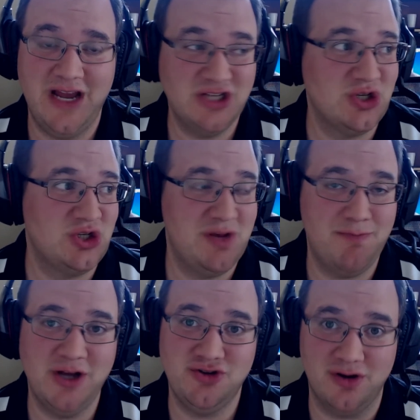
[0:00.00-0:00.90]
I also
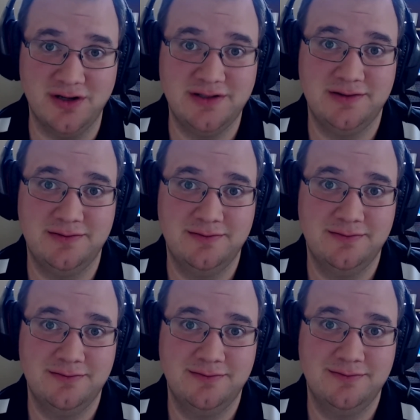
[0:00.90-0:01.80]
ship my drawers.
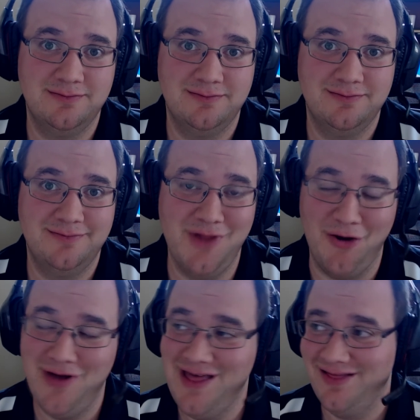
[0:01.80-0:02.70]

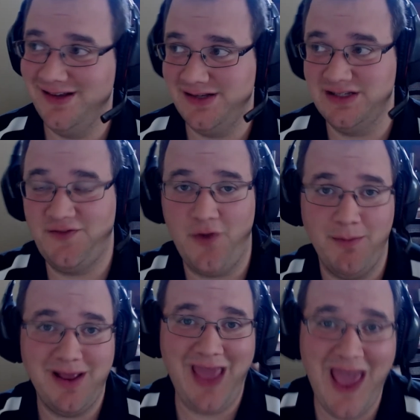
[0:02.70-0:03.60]
No, this is
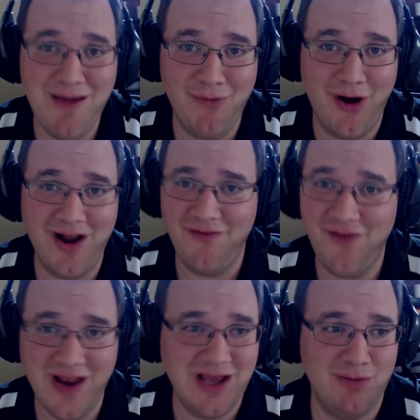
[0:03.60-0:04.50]
from Kmart, a
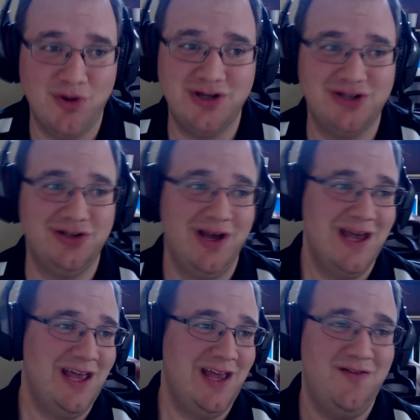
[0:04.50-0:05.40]
funny commercial.
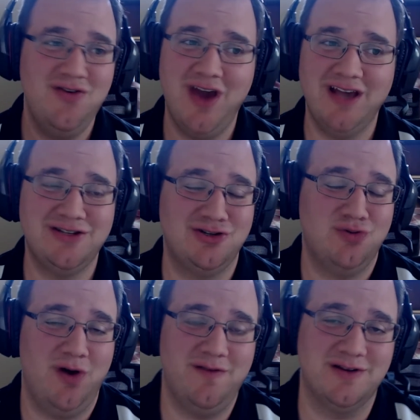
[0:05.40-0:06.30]
If you guys are
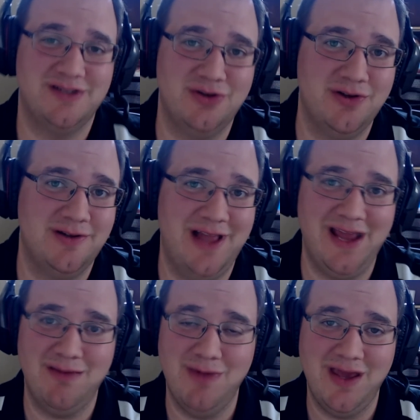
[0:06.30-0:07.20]
12 years old
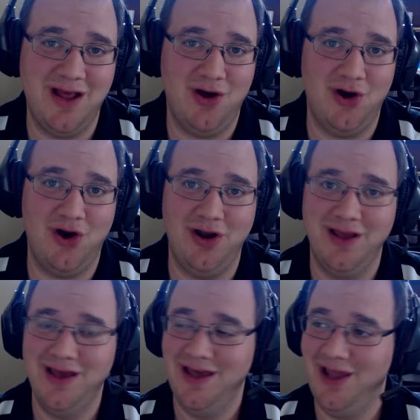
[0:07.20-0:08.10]
like me at
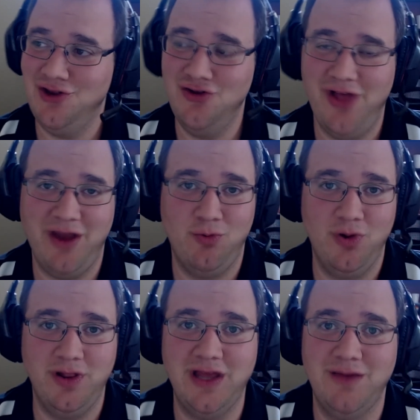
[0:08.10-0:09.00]
heart, and you like
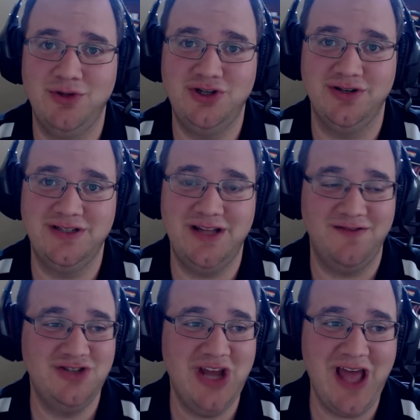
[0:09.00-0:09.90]
really immature
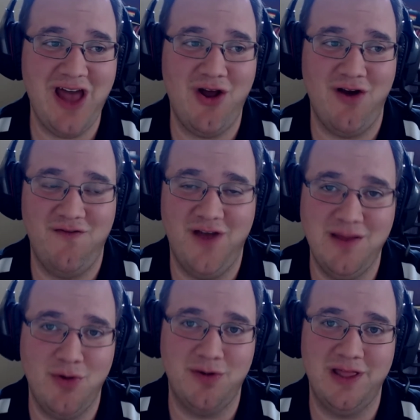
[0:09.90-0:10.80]
stuff, check out our
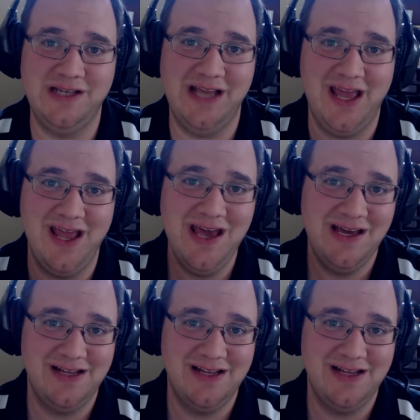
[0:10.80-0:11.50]
funny moment of the day.